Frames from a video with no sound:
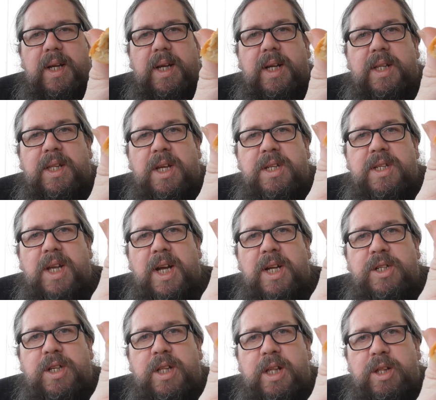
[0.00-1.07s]
It does
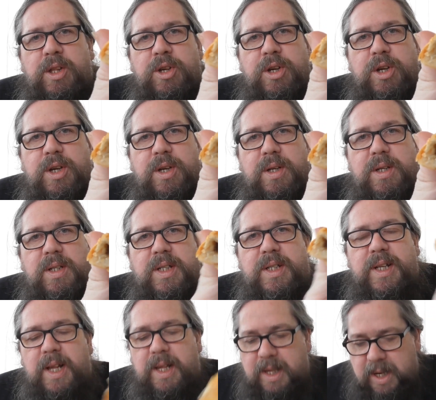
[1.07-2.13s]
actually look
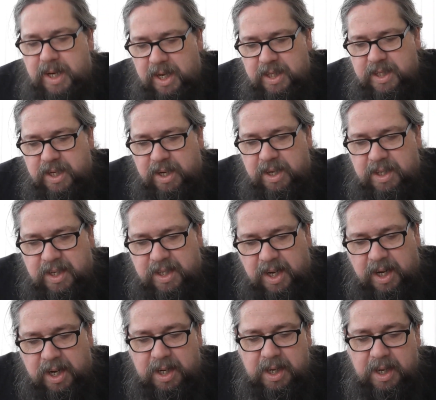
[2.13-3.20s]
slightly nicer
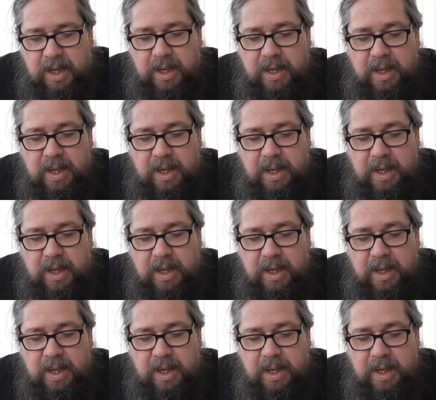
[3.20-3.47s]
inside.